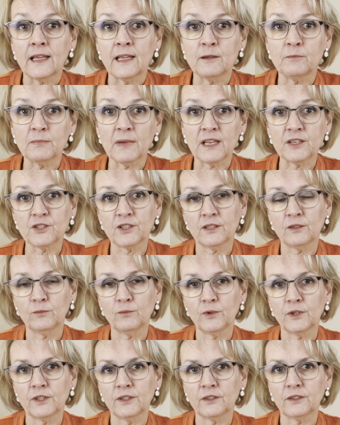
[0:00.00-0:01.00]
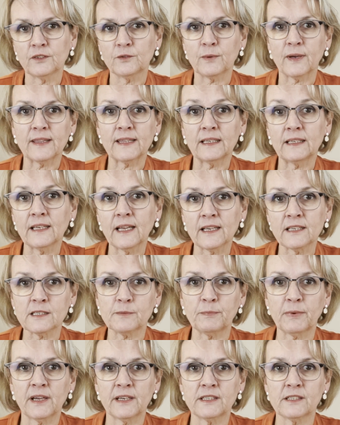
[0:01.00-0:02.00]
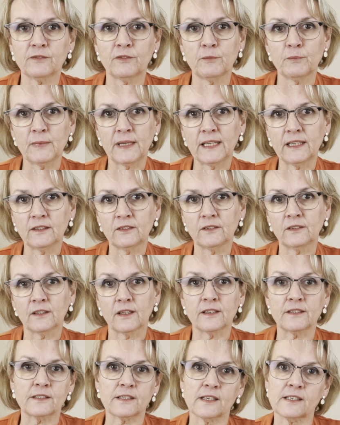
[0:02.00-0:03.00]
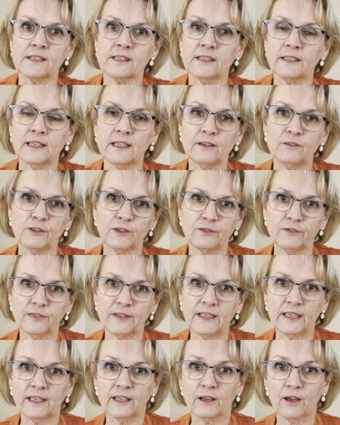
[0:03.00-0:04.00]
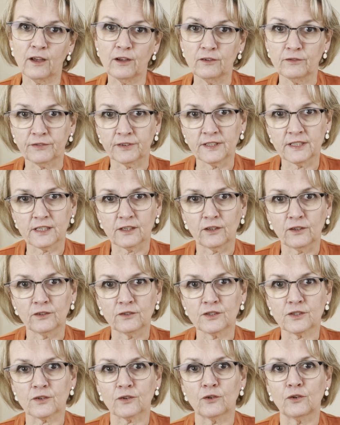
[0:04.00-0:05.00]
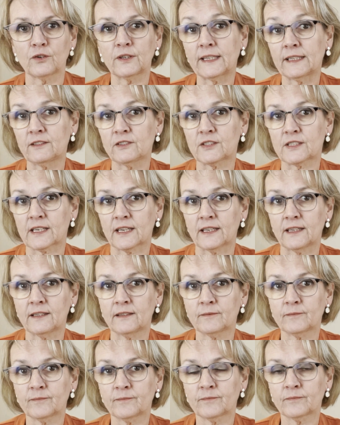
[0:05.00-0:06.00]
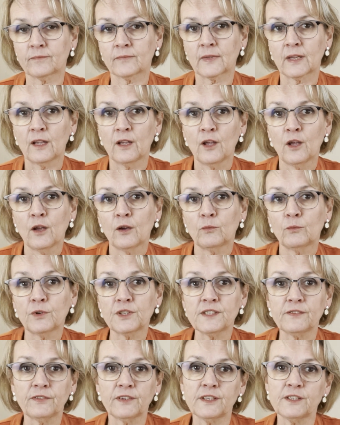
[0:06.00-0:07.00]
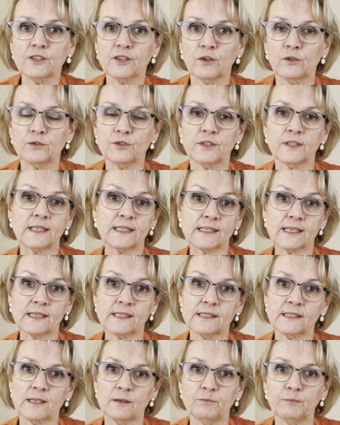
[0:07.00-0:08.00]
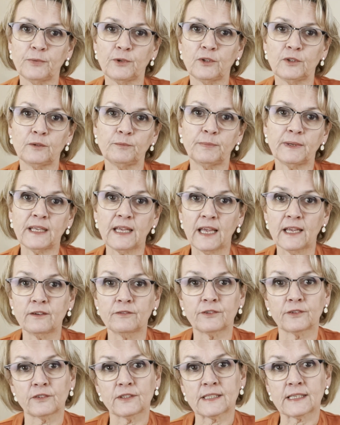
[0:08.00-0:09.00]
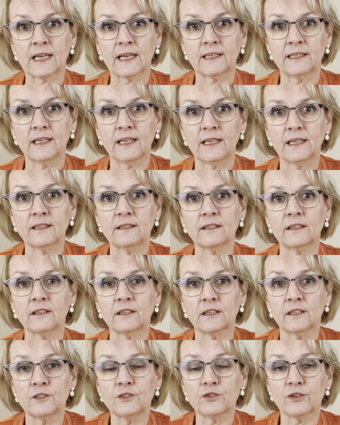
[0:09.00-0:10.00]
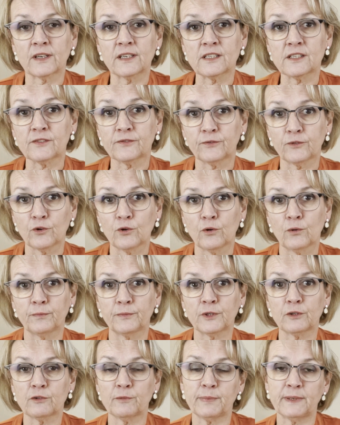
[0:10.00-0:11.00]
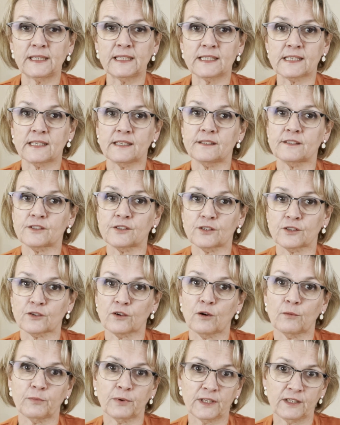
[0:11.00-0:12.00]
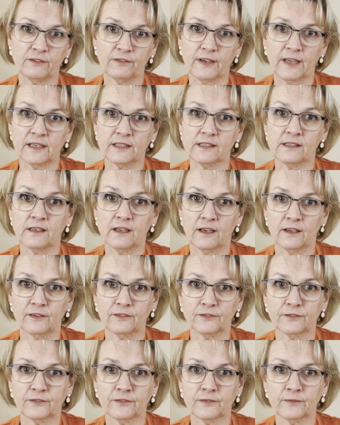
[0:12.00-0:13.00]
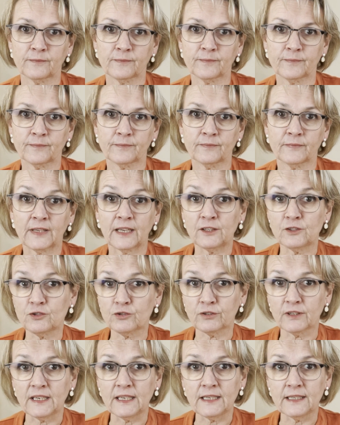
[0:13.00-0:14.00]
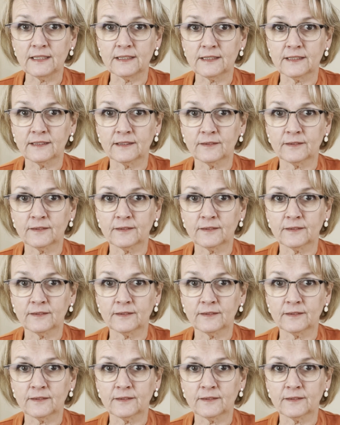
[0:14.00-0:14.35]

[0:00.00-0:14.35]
Imagine a world where the last bite of a meal doesn't leave you feeling overindulged or guilty. What if I told you there's a simple behavioural technique that can transform your ability to stop when you've had enough? Intrigued?